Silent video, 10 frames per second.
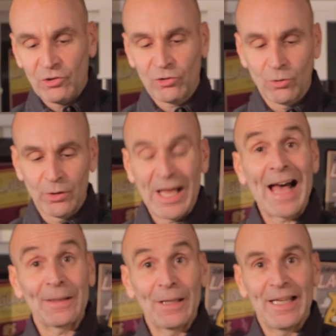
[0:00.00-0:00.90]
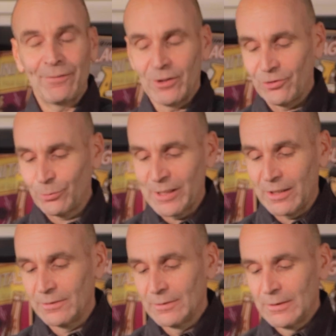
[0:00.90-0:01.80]
show that level as
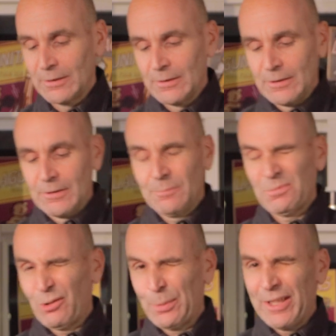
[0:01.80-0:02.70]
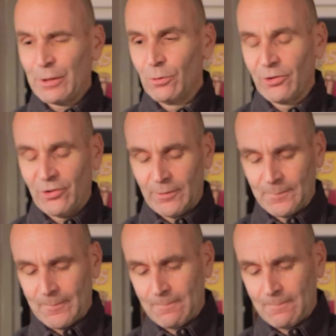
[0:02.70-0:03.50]
well. It's pretty close to it.